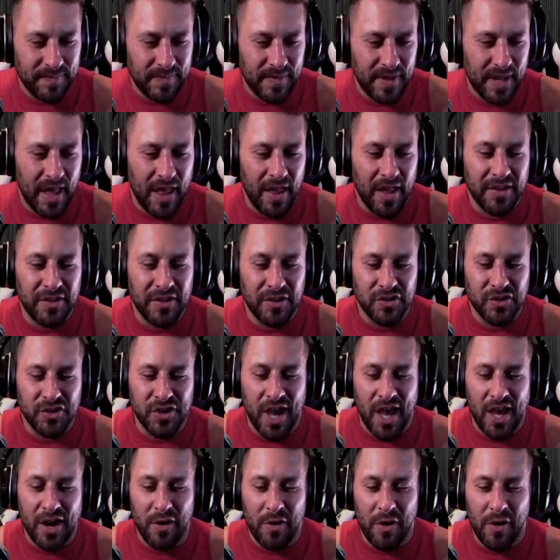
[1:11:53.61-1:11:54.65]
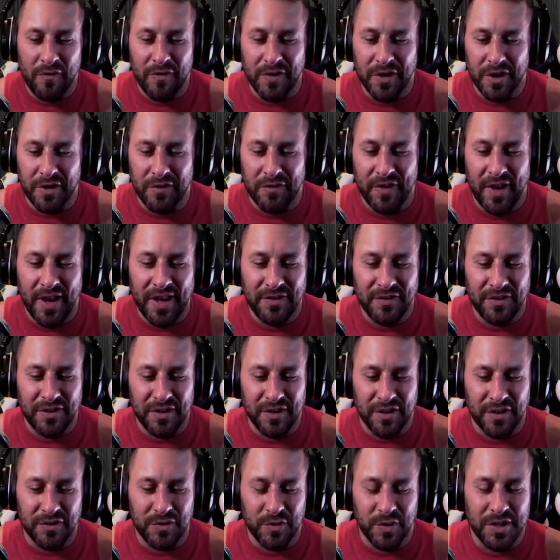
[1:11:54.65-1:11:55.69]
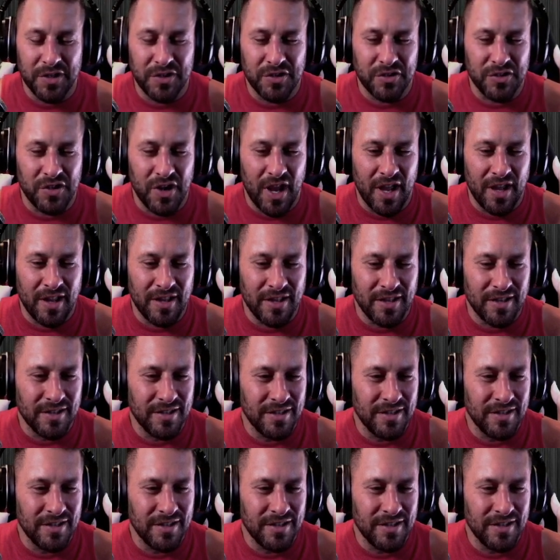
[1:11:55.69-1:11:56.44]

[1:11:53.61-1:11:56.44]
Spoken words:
I like the shadow over your face in your Twitch, Jack.